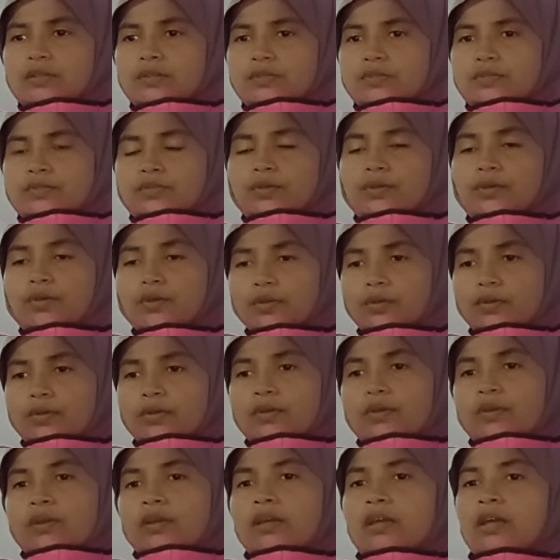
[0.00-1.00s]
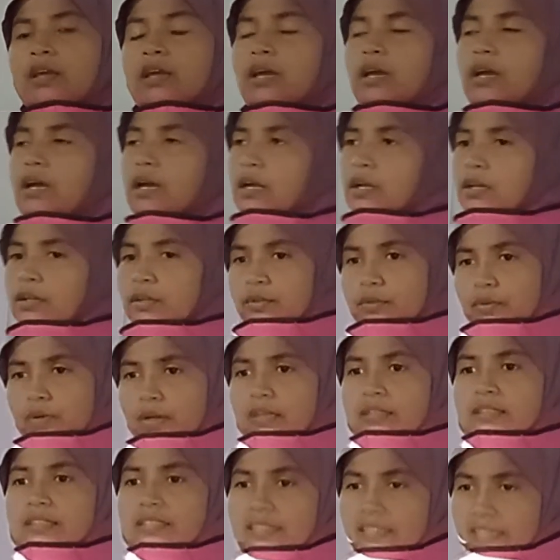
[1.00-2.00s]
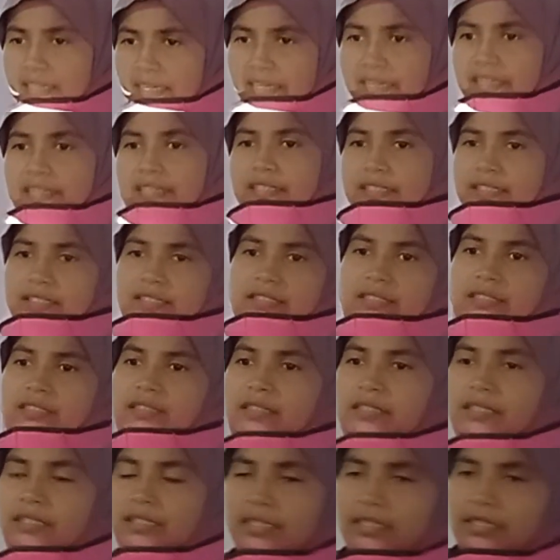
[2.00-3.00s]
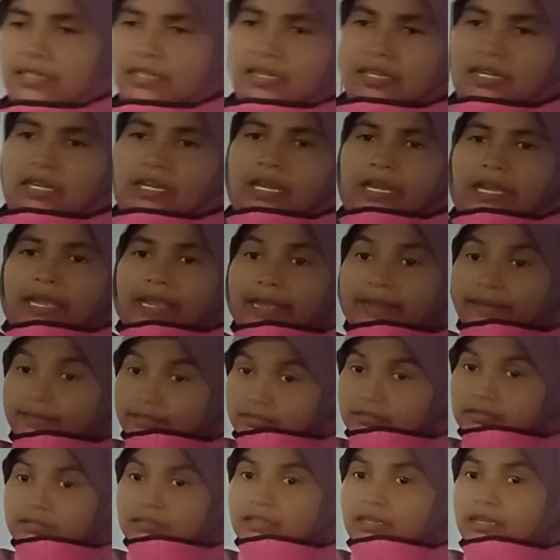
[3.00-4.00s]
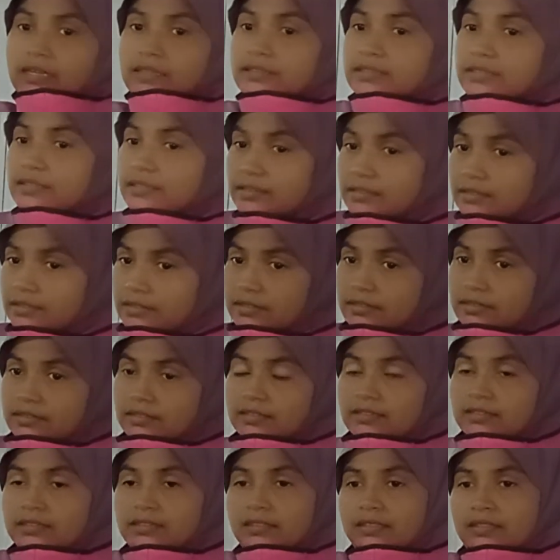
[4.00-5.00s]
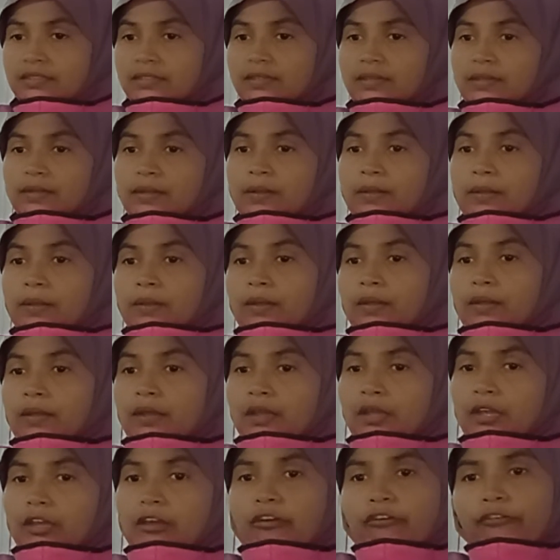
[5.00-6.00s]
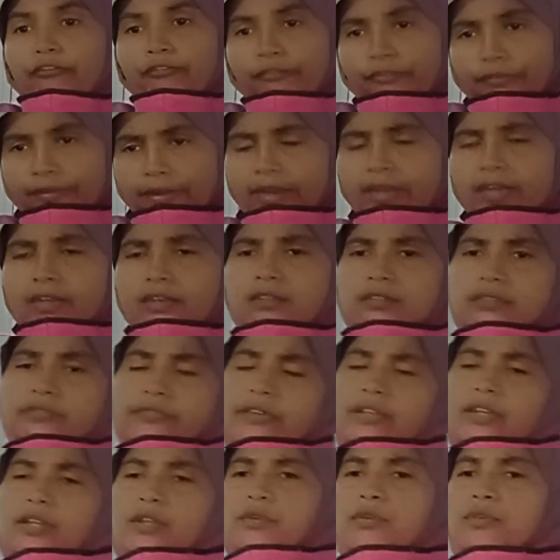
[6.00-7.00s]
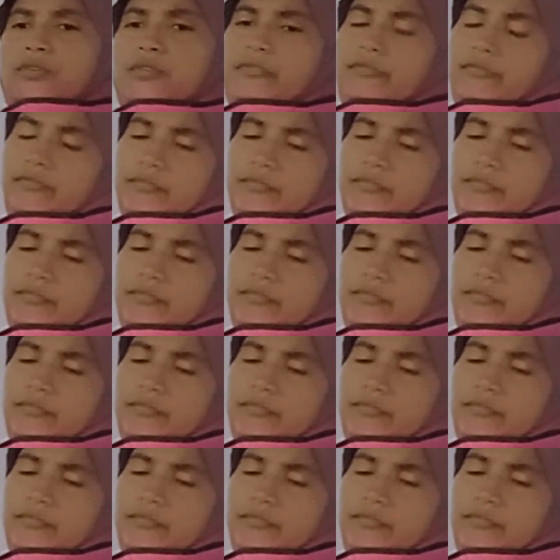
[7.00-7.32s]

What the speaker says: So you are the guide and other friend. Very good.